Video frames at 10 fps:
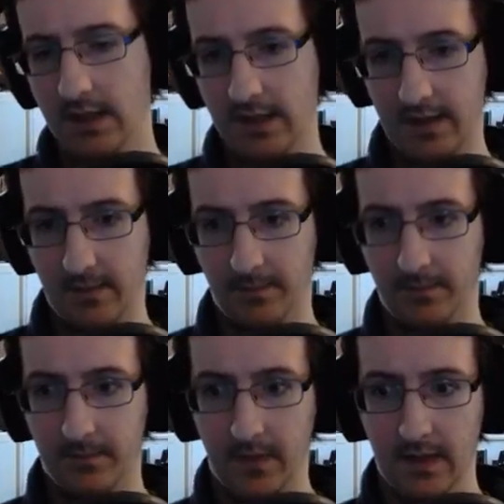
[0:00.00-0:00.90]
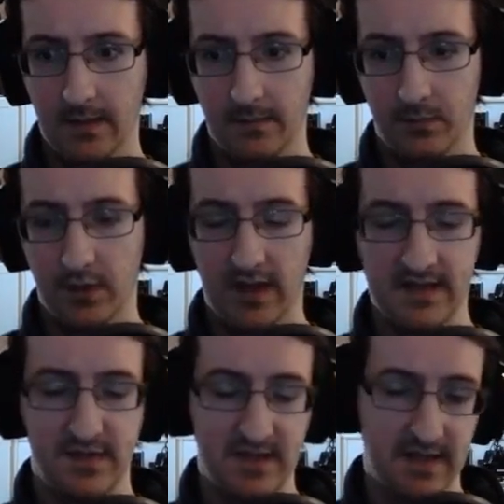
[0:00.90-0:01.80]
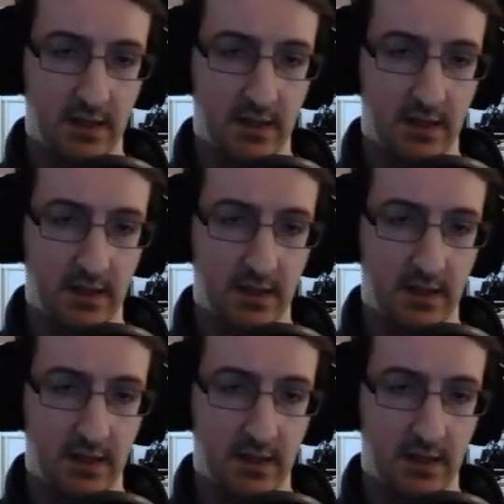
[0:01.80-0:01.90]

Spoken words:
But as I've said,